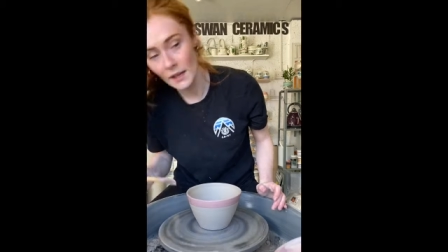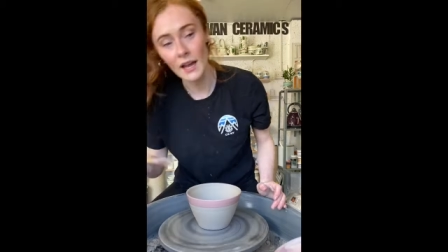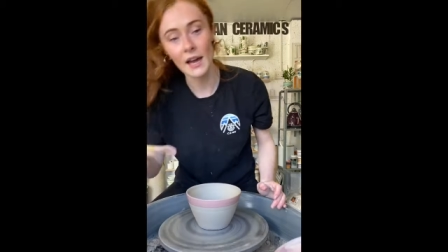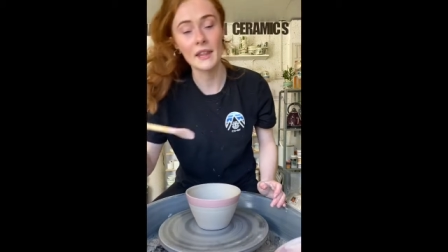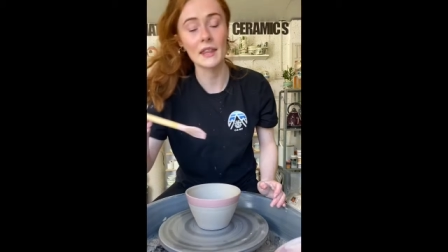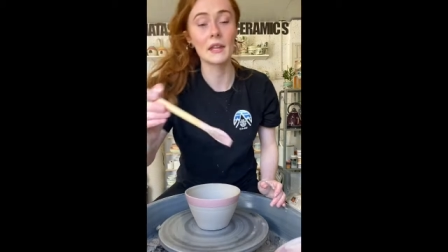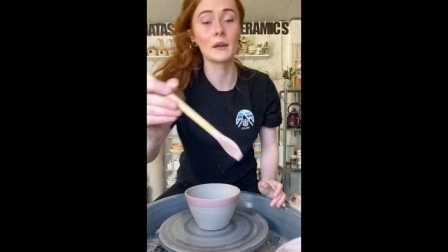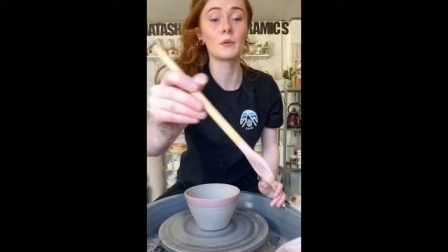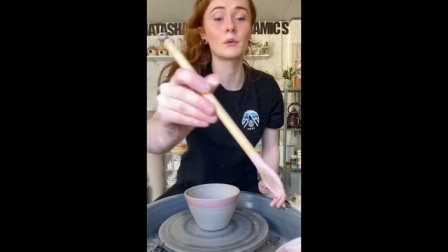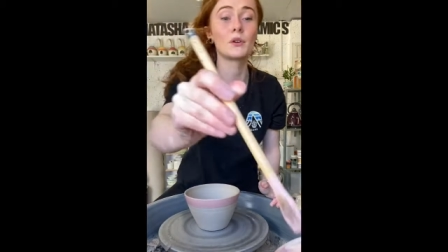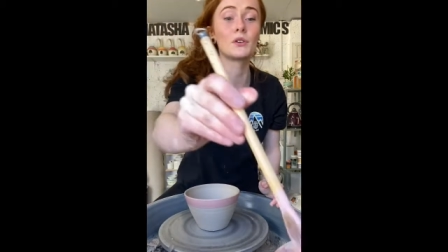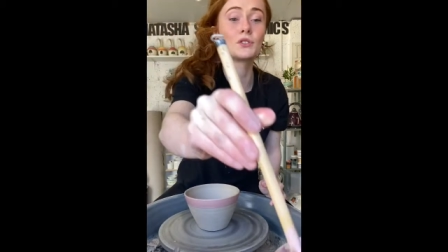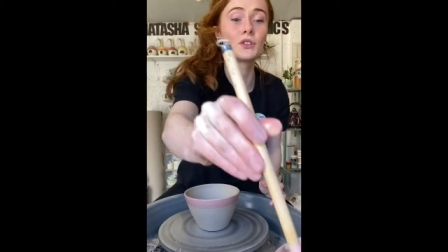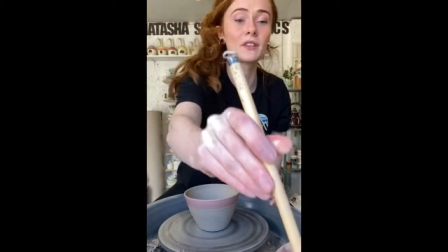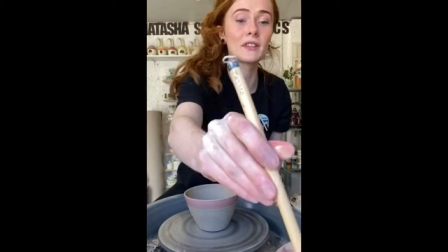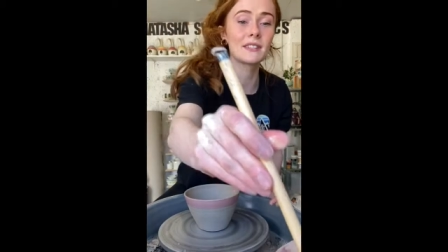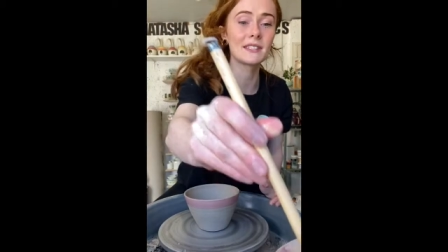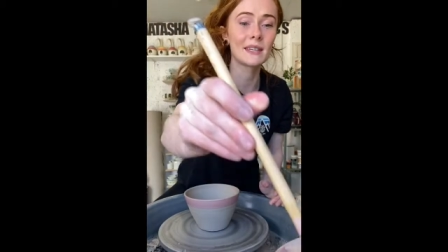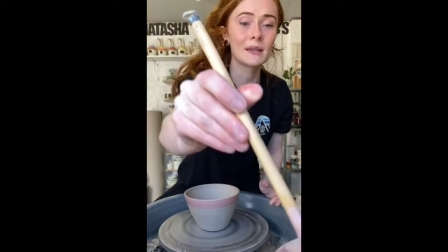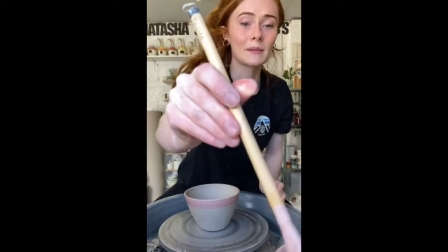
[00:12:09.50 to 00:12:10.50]
And then I'm going to
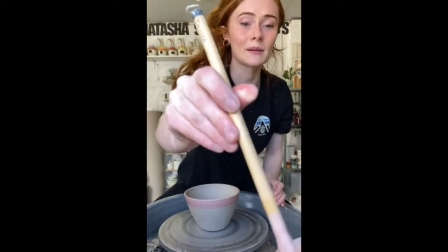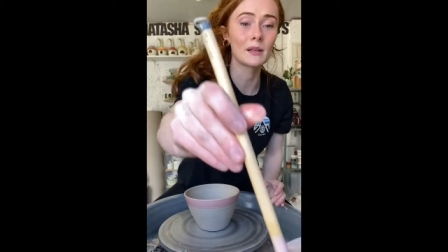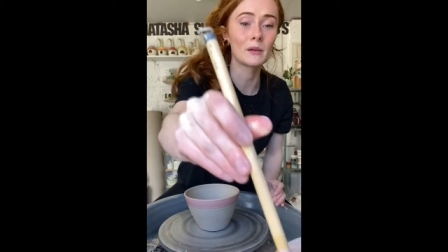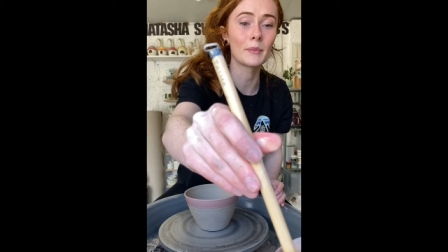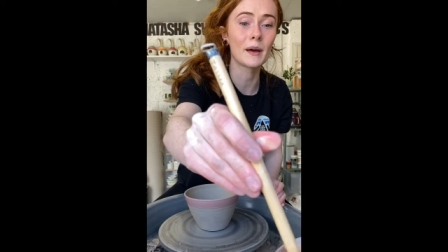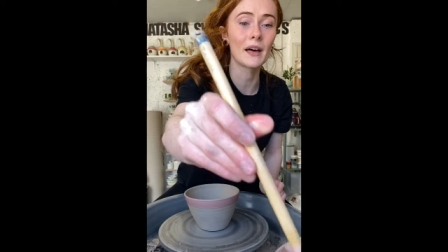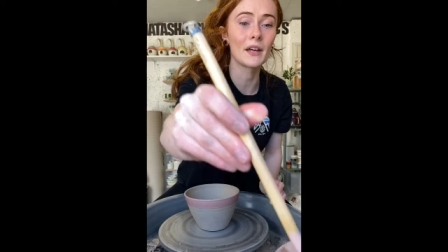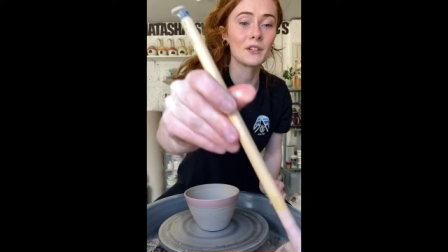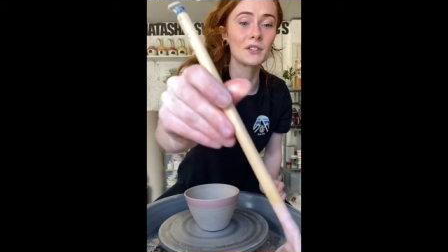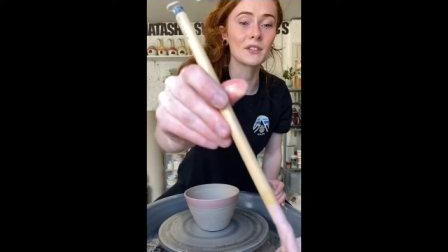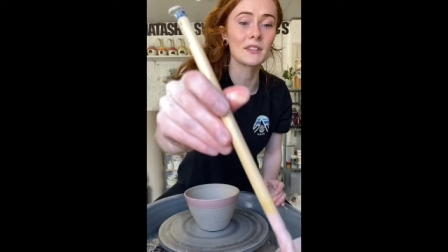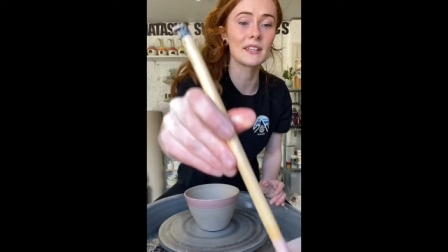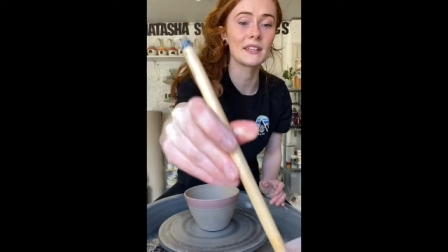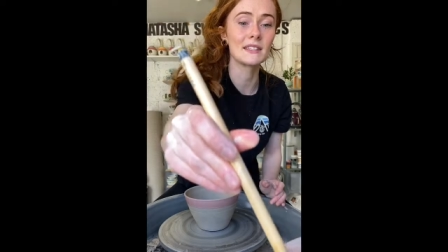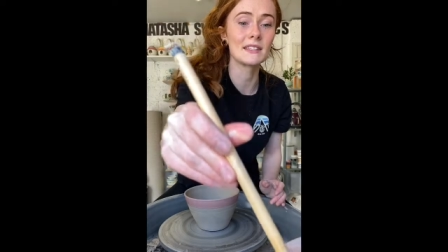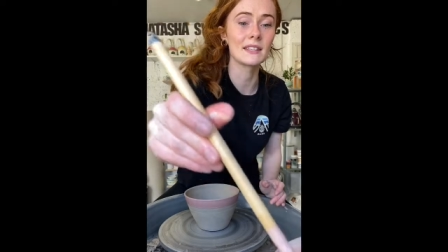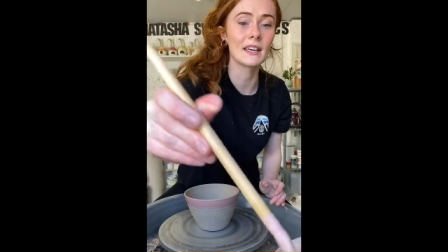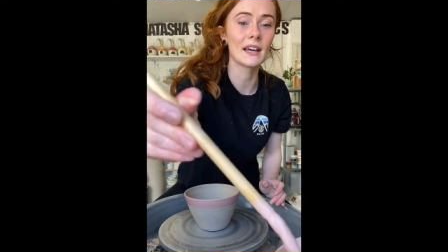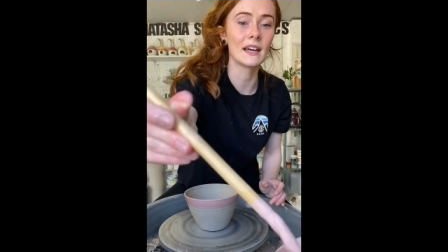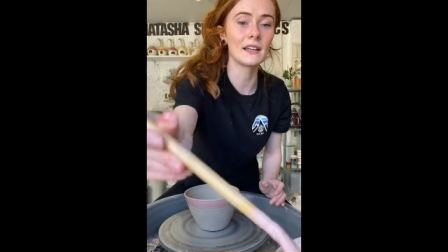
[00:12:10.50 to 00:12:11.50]
do the same little band on the
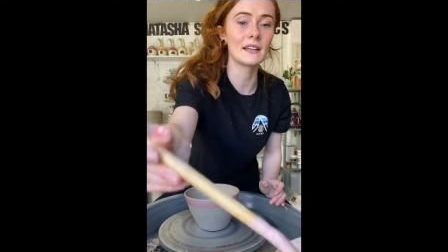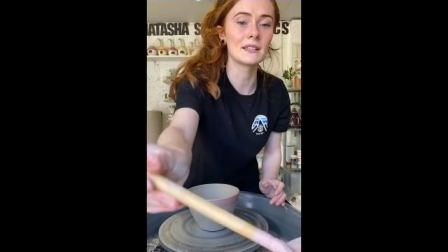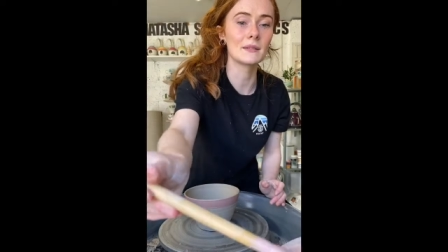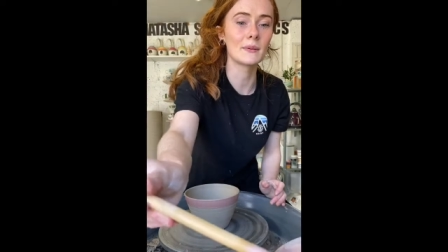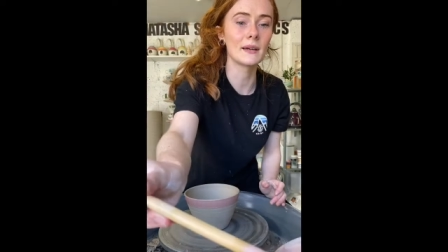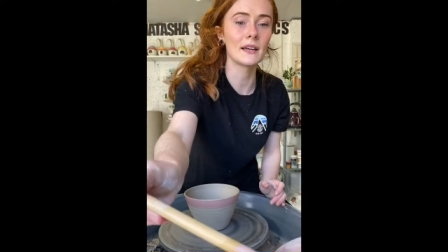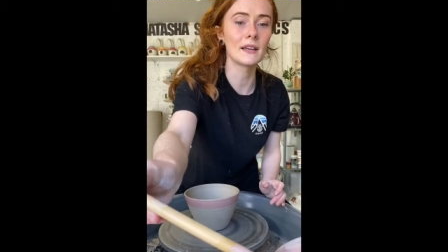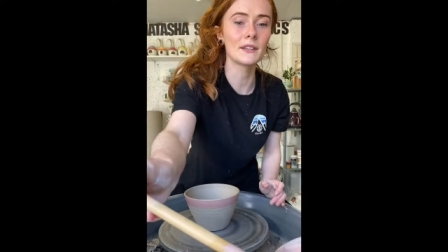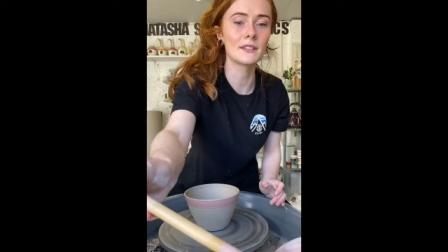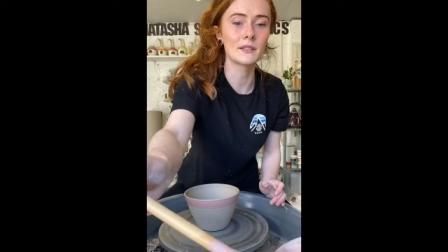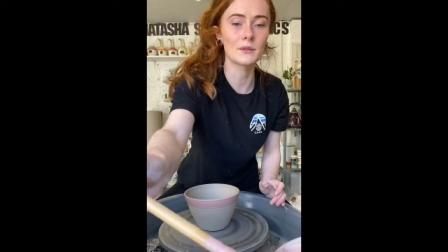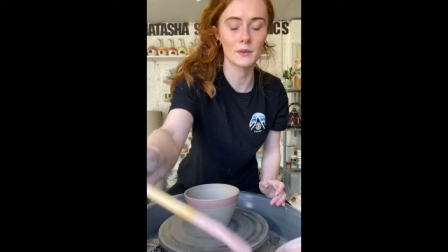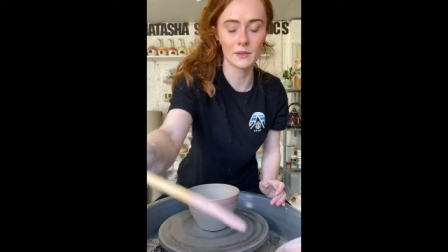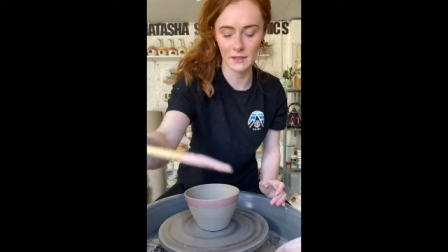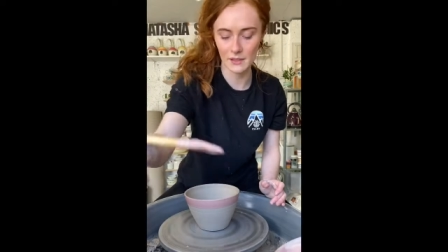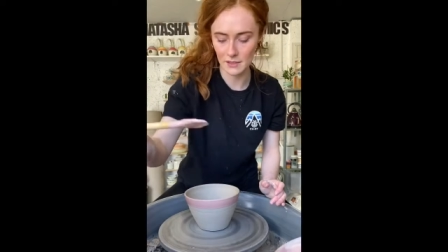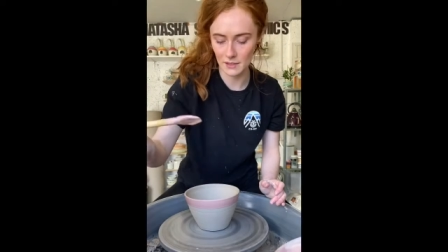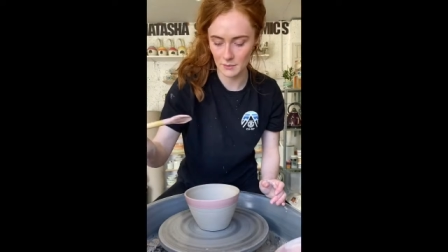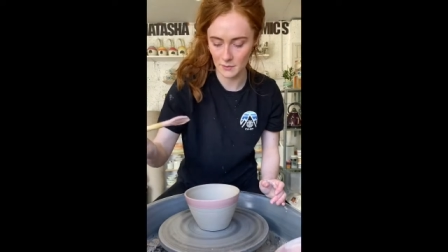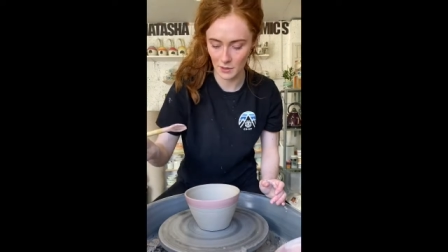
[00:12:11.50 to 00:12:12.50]
inside as well, so I'll
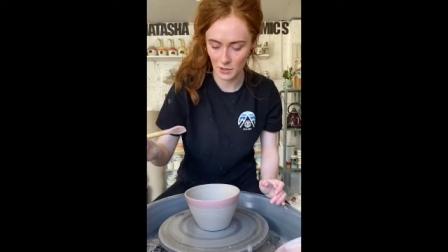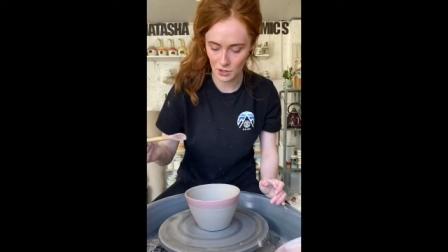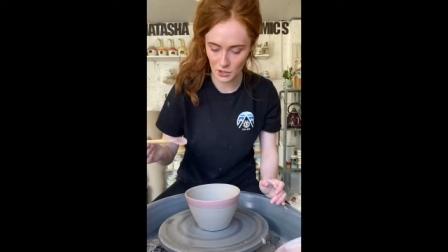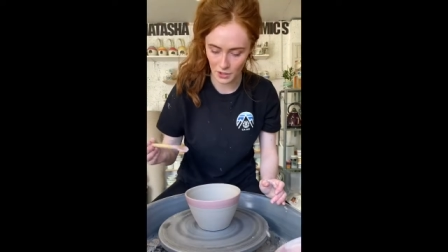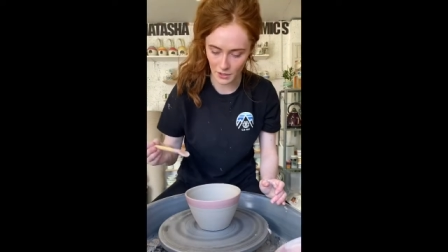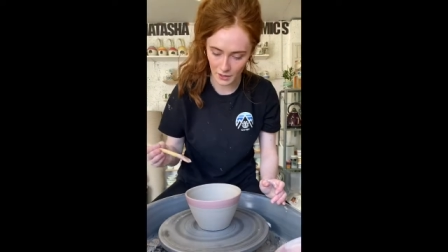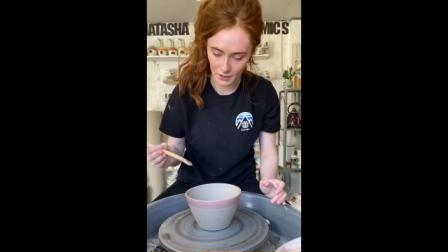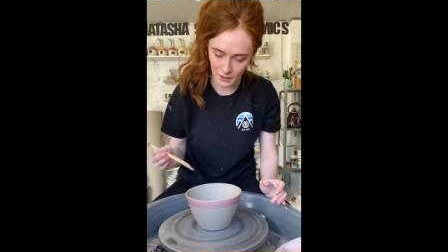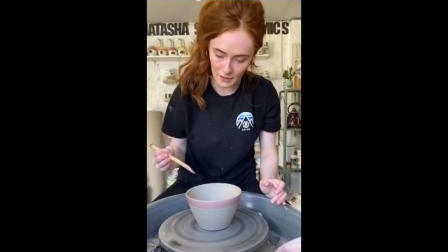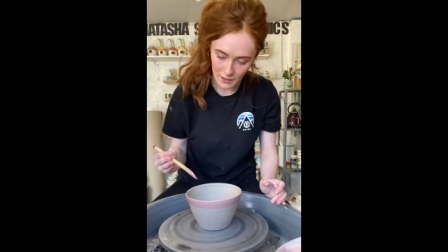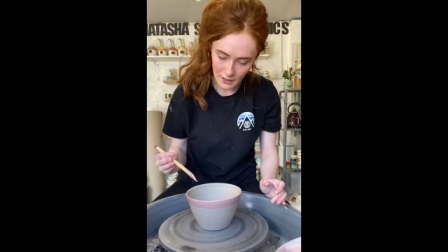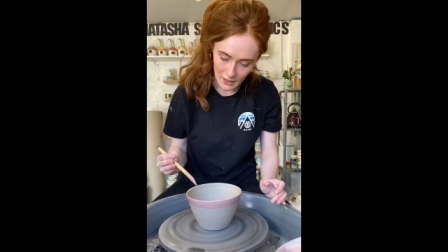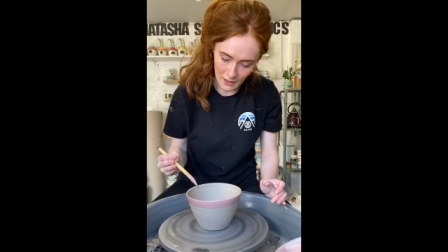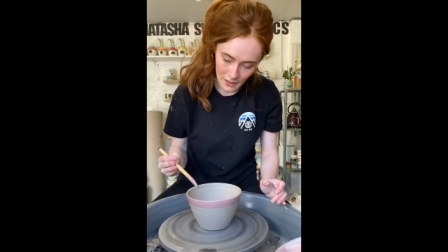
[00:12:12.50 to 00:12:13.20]
need to make sure